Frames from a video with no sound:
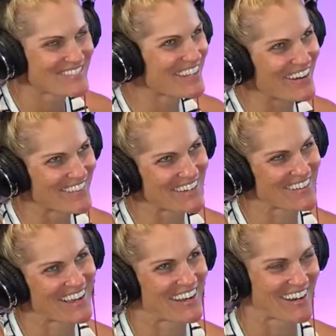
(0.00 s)
No, they
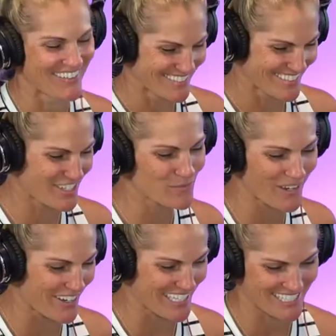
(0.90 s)
don't count at all. Those
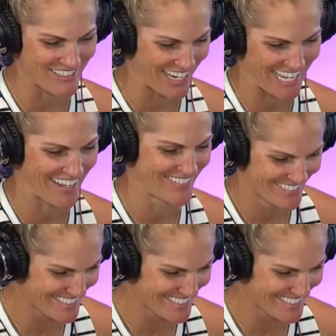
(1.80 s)
margaritas do not count.